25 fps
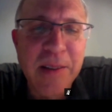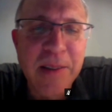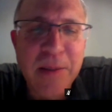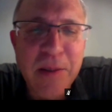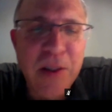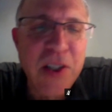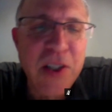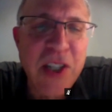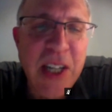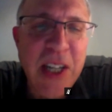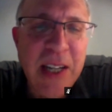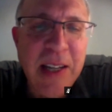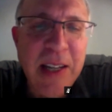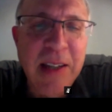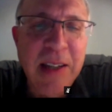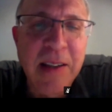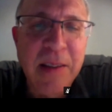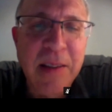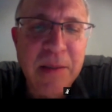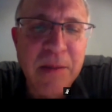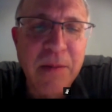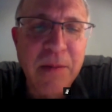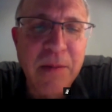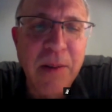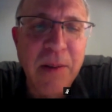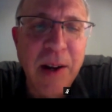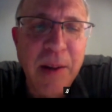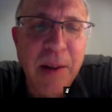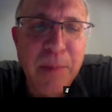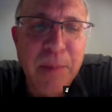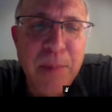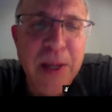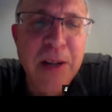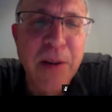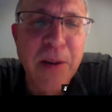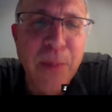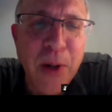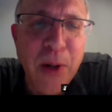see
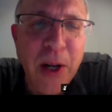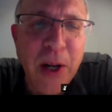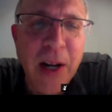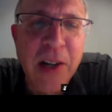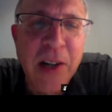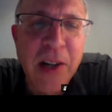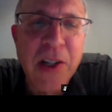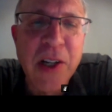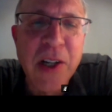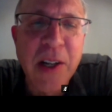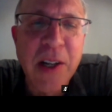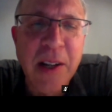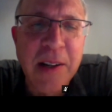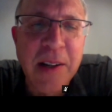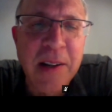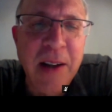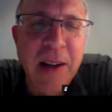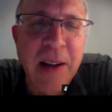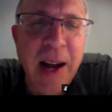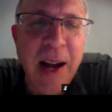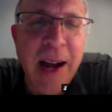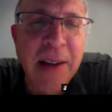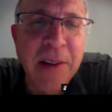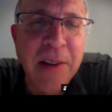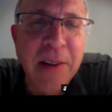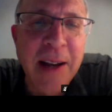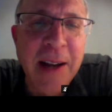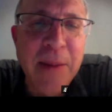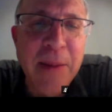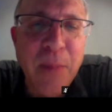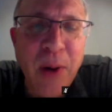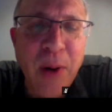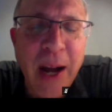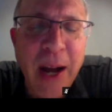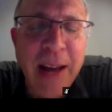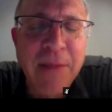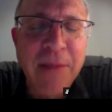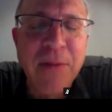peer production and online
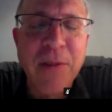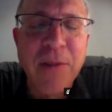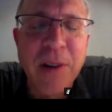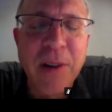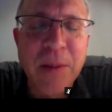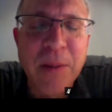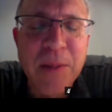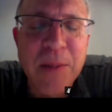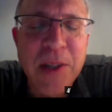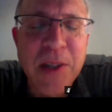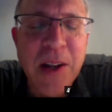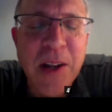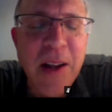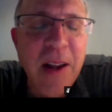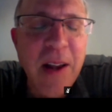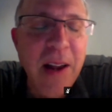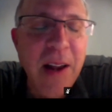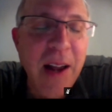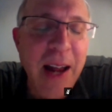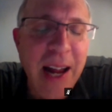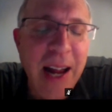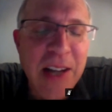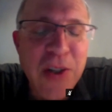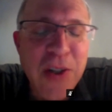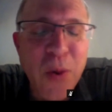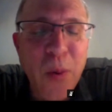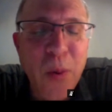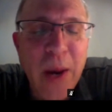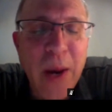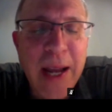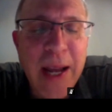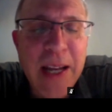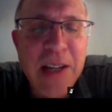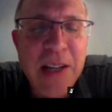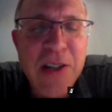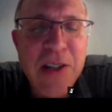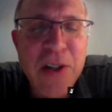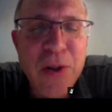platforms as a
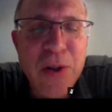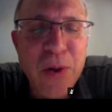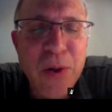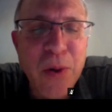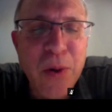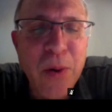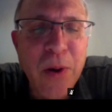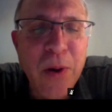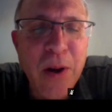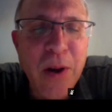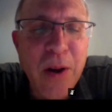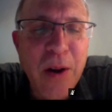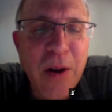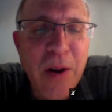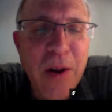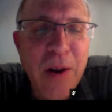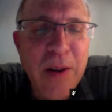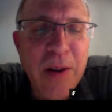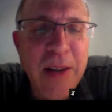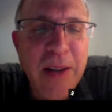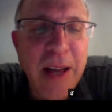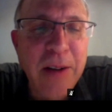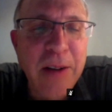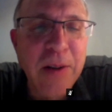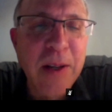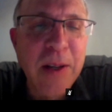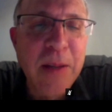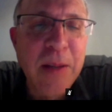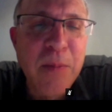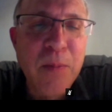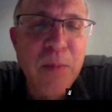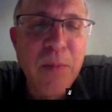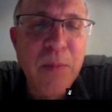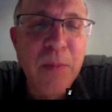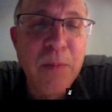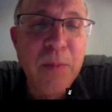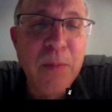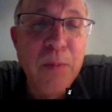way to not only
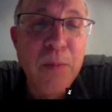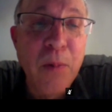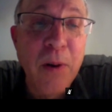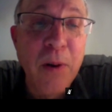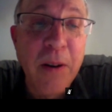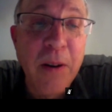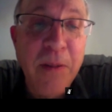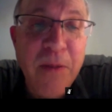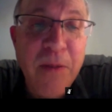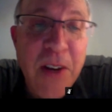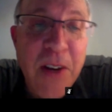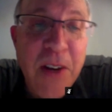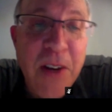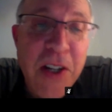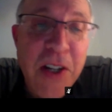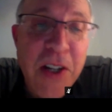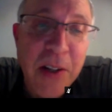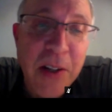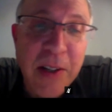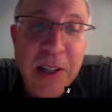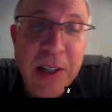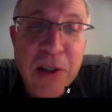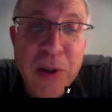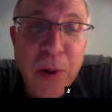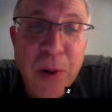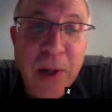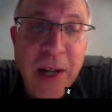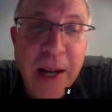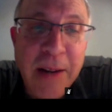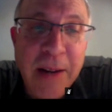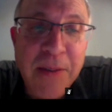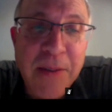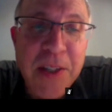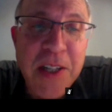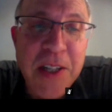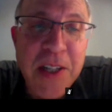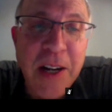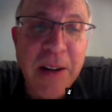more efficiently do a lot
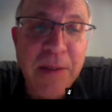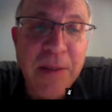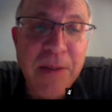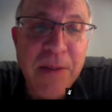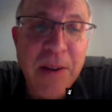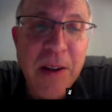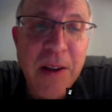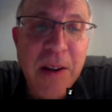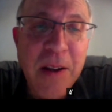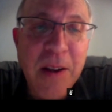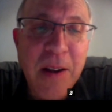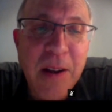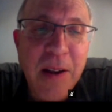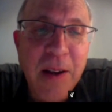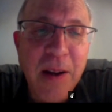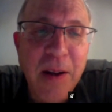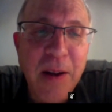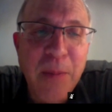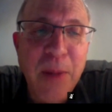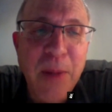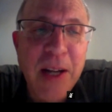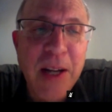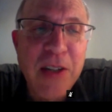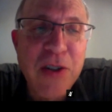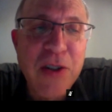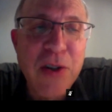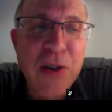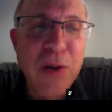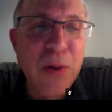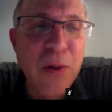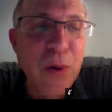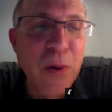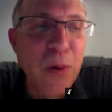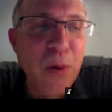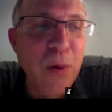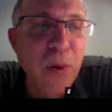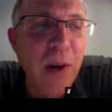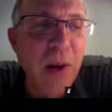of stuff, but
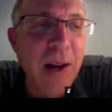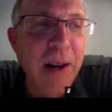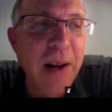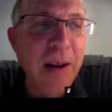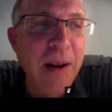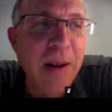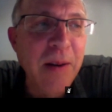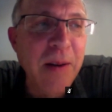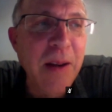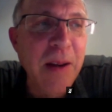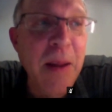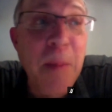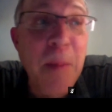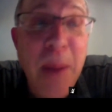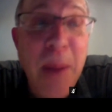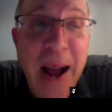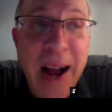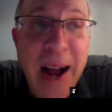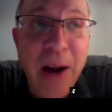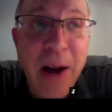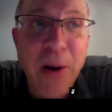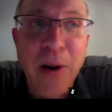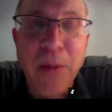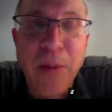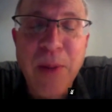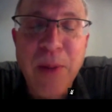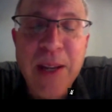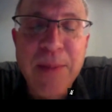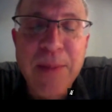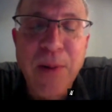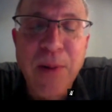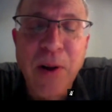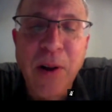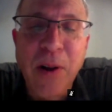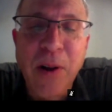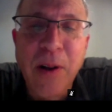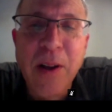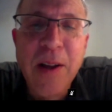to empower
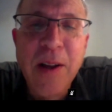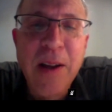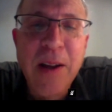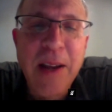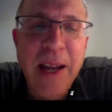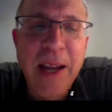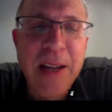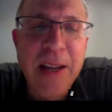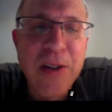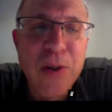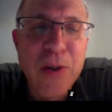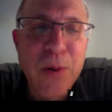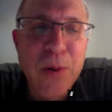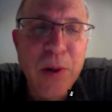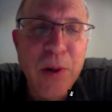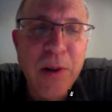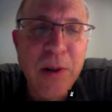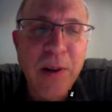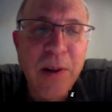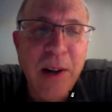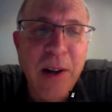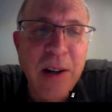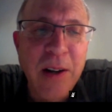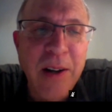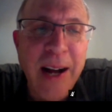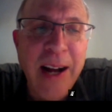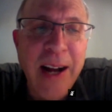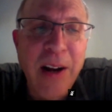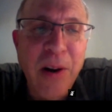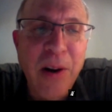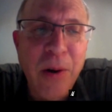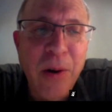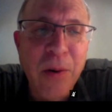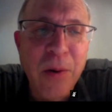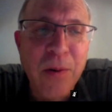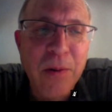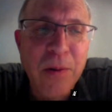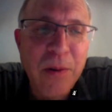people and to
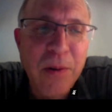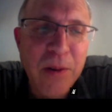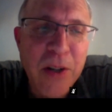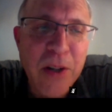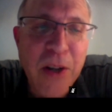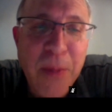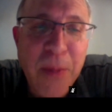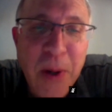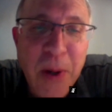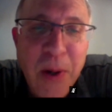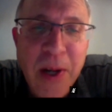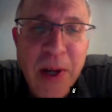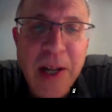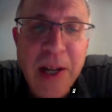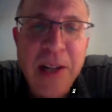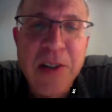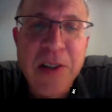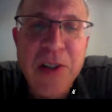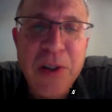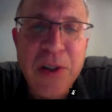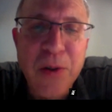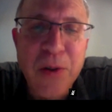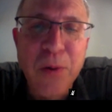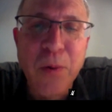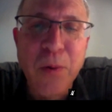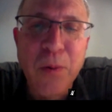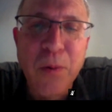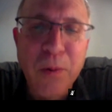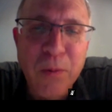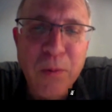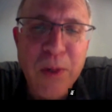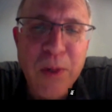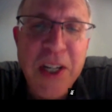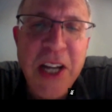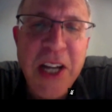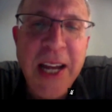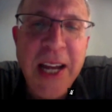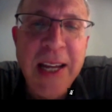allow communities to
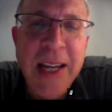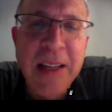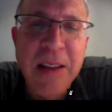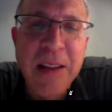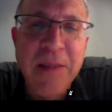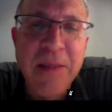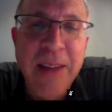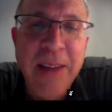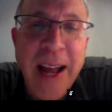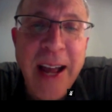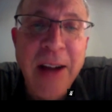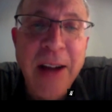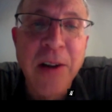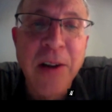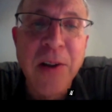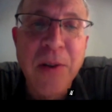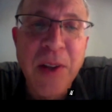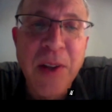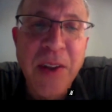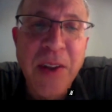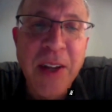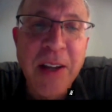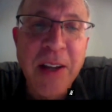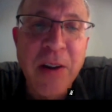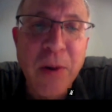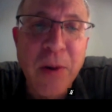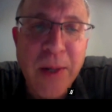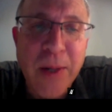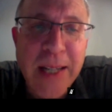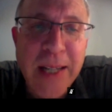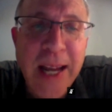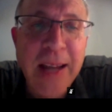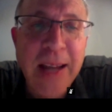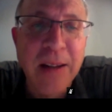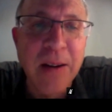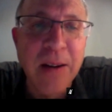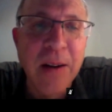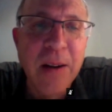retain the value that they
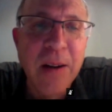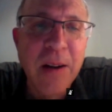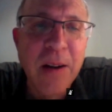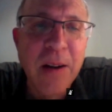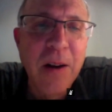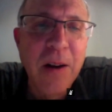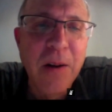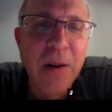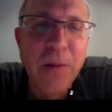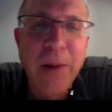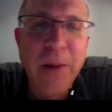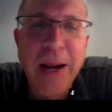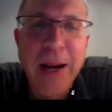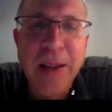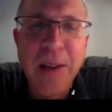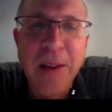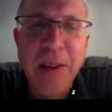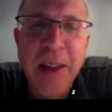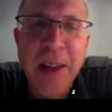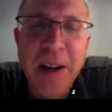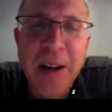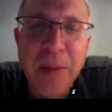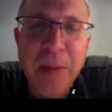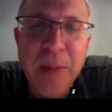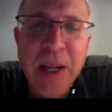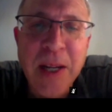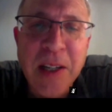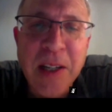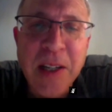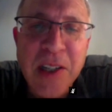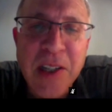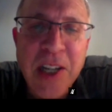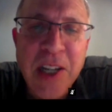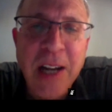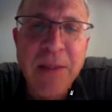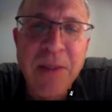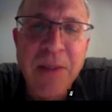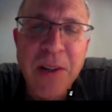create, rather than it being
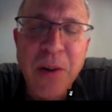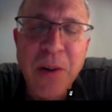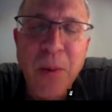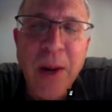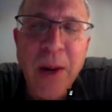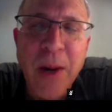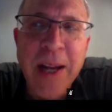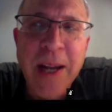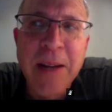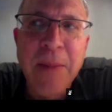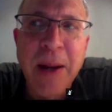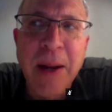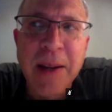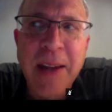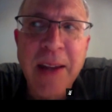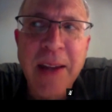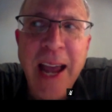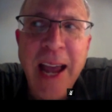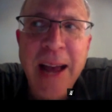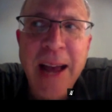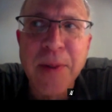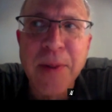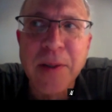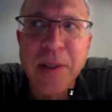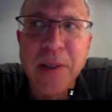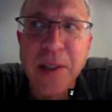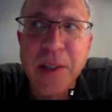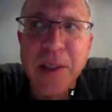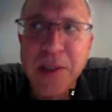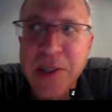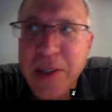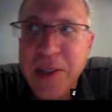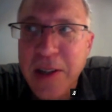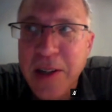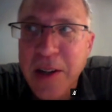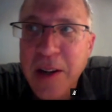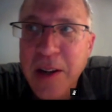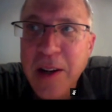siphoned away by
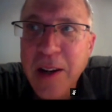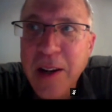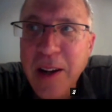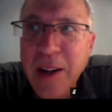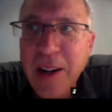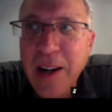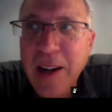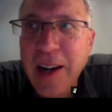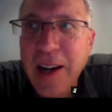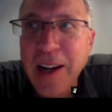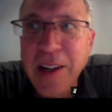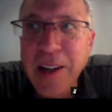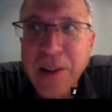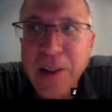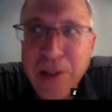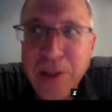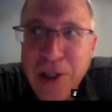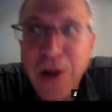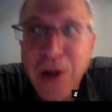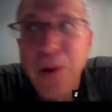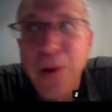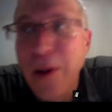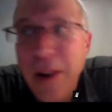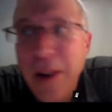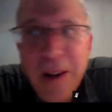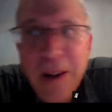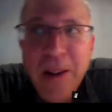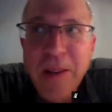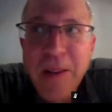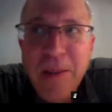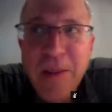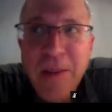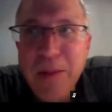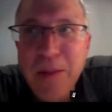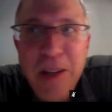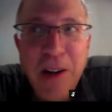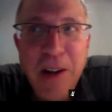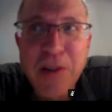capitalists. So,
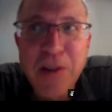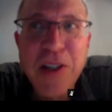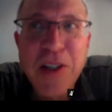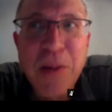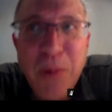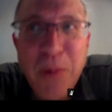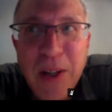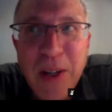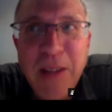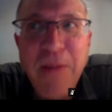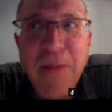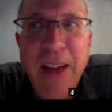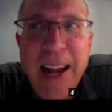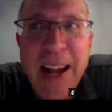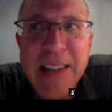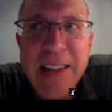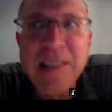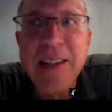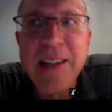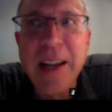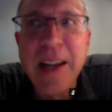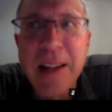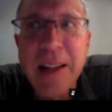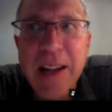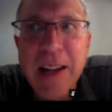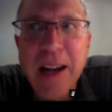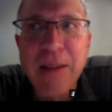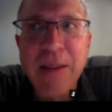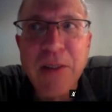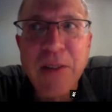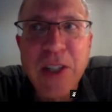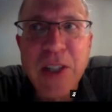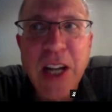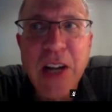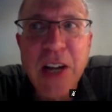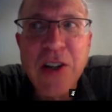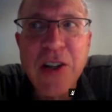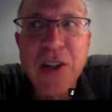some really fascinating
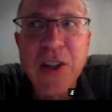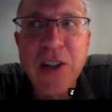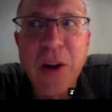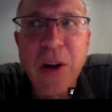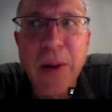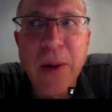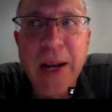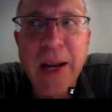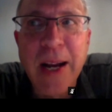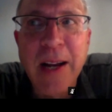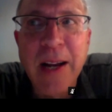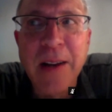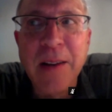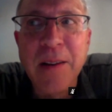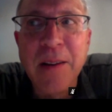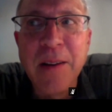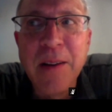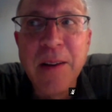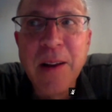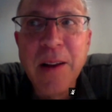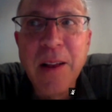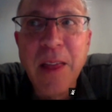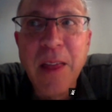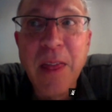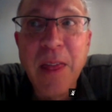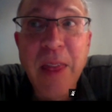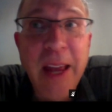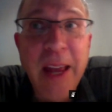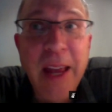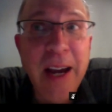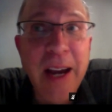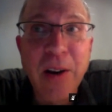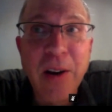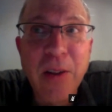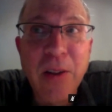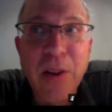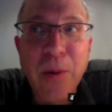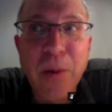conversations going on
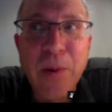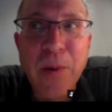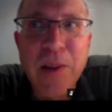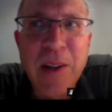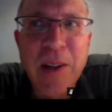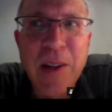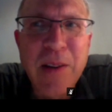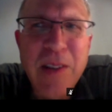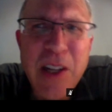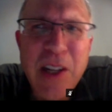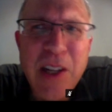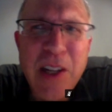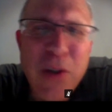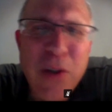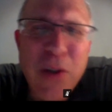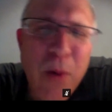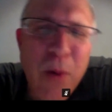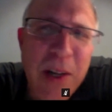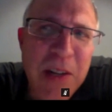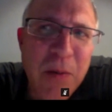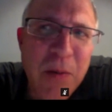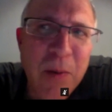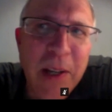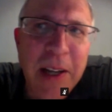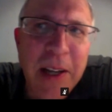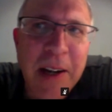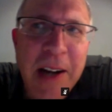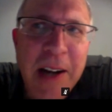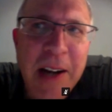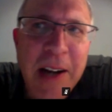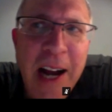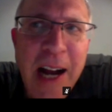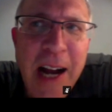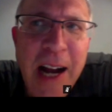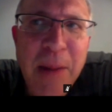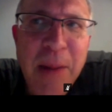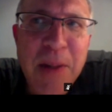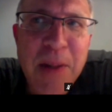there. This wasn't really a
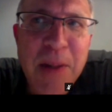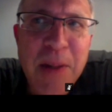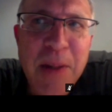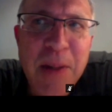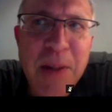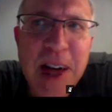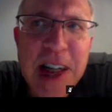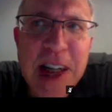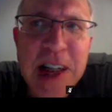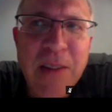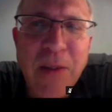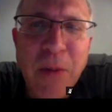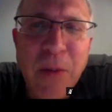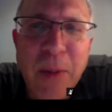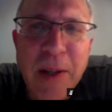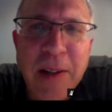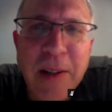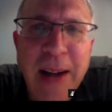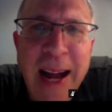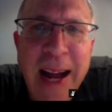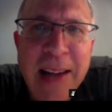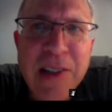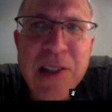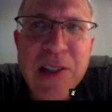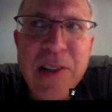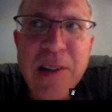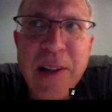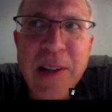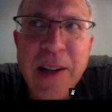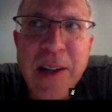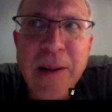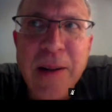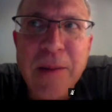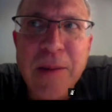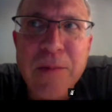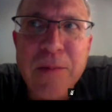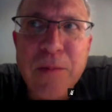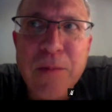commons festival, but last
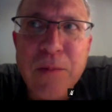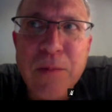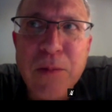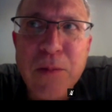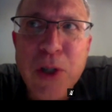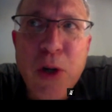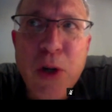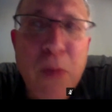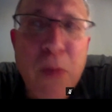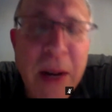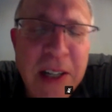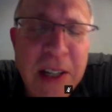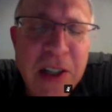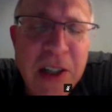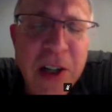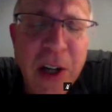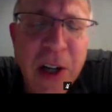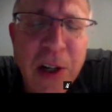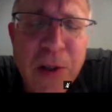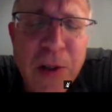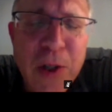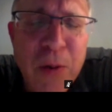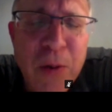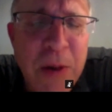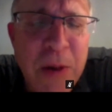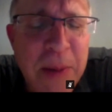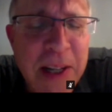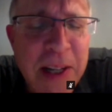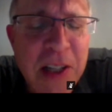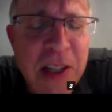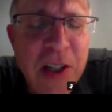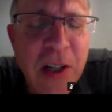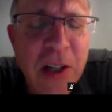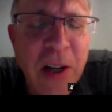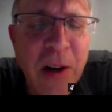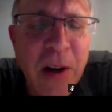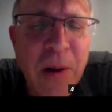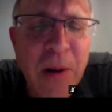3 months
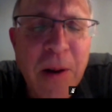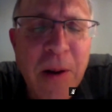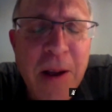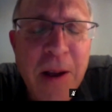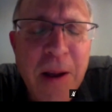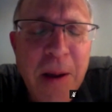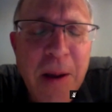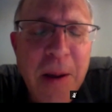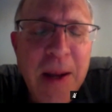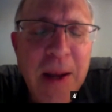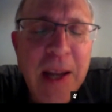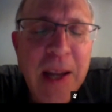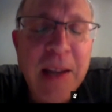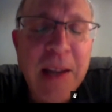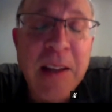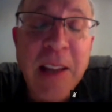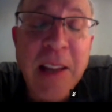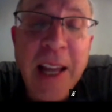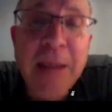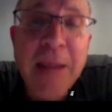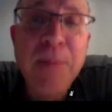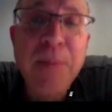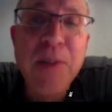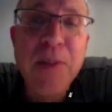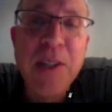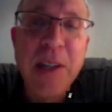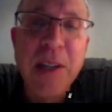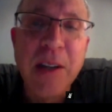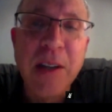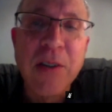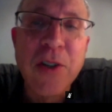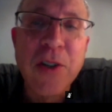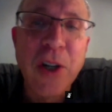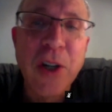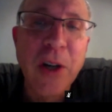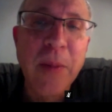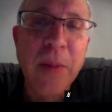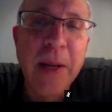ago, in Leipzig,
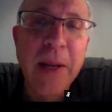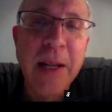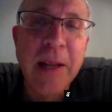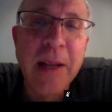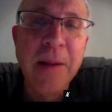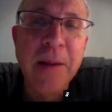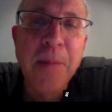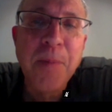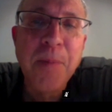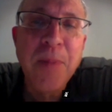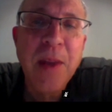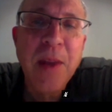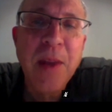Germany,